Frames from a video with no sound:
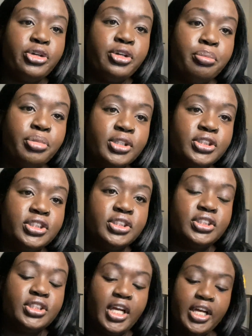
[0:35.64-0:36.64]
your brush
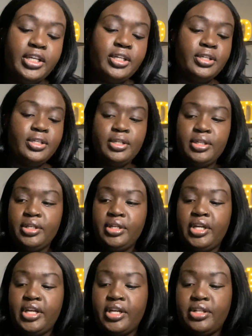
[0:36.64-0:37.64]
inside,
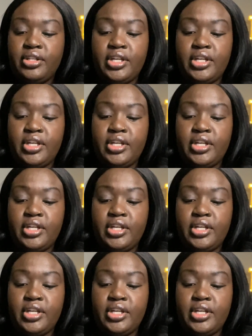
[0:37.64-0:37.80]
and